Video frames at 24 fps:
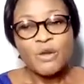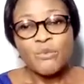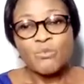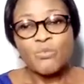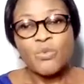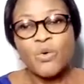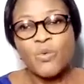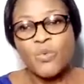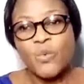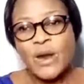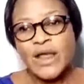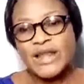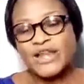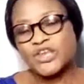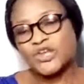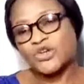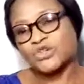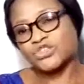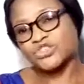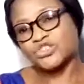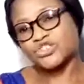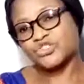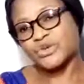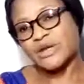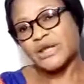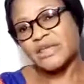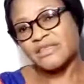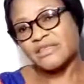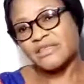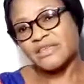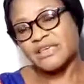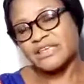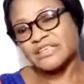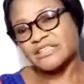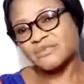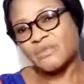But when your strength
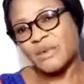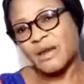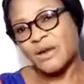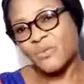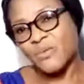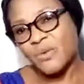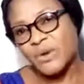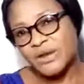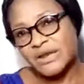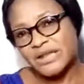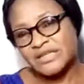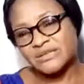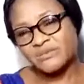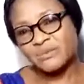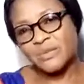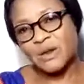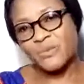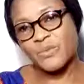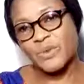is my weakness and my